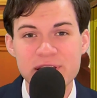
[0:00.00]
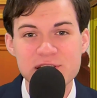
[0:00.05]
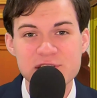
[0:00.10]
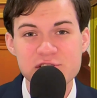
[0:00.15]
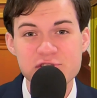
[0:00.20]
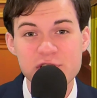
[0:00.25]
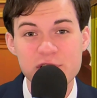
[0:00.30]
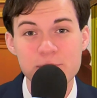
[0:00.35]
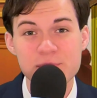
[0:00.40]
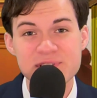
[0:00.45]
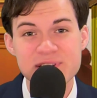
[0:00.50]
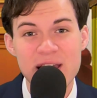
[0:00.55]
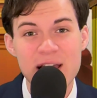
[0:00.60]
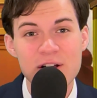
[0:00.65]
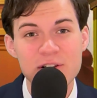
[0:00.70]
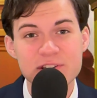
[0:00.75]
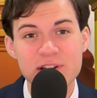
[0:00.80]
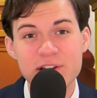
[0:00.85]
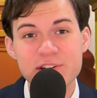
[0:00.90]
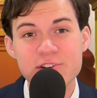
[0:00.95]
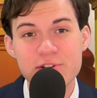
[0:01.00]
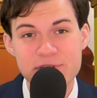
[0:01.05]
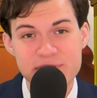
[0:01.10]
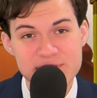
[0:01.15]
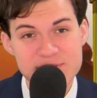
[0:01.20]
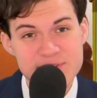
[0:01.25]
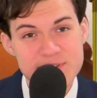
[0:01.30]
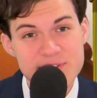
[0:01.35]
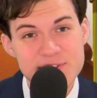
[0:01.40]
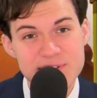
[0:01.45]
history was held under
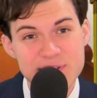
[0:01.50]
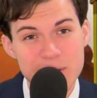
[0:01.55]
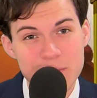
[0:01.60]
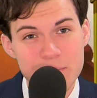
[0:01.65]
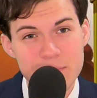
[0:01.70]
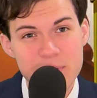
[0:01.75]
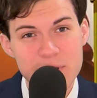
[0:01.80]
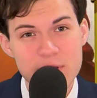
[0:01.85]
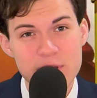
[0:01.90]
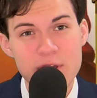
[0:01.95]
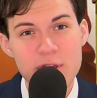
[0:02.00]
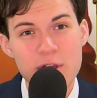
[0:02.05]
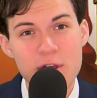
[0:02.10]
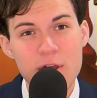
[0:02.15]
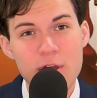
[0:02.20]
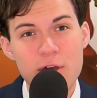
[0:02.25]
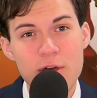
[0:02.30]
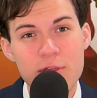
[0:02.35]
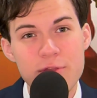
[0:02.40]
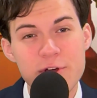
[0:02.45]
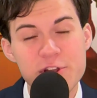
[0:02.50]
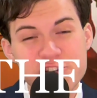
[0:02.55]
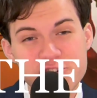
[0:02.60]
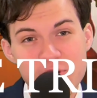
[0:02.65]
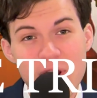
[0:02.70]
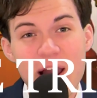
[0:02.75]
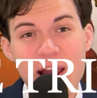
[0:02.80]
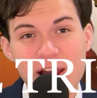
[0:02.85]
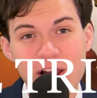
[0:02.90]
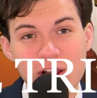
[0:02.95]
this system, the
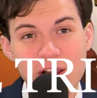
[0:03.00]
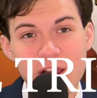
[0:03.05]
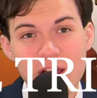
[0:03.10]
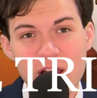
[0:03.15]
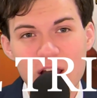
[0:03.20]
trial